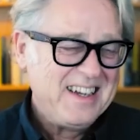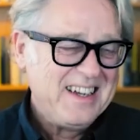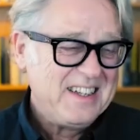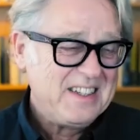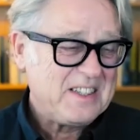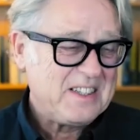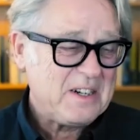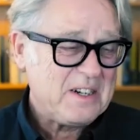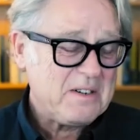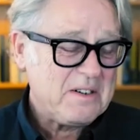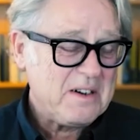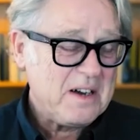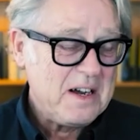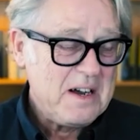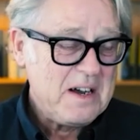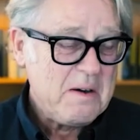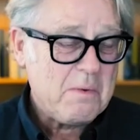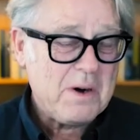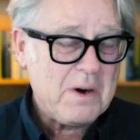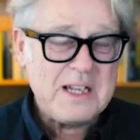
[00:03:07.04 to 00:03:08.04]
so
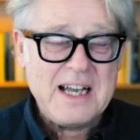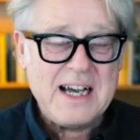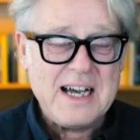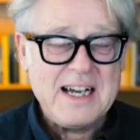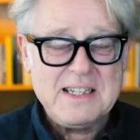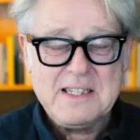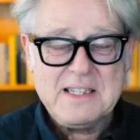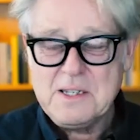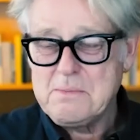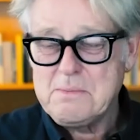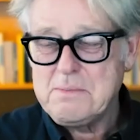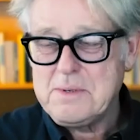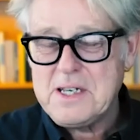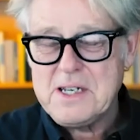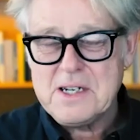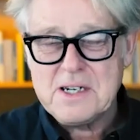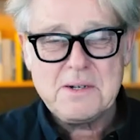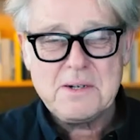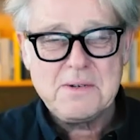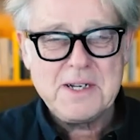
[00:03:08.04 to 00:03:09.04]
one had to be
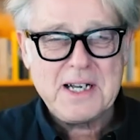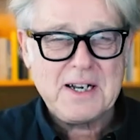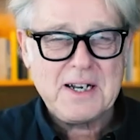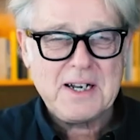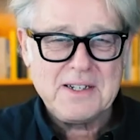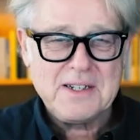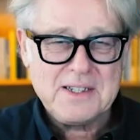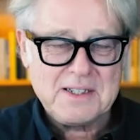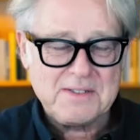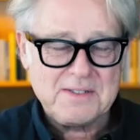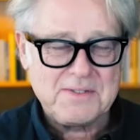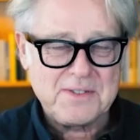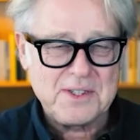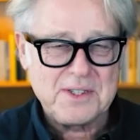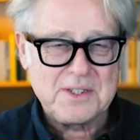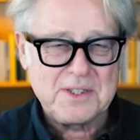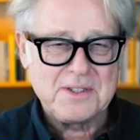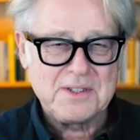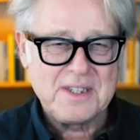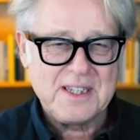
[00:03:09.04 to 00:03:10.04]
a quick learner for sure.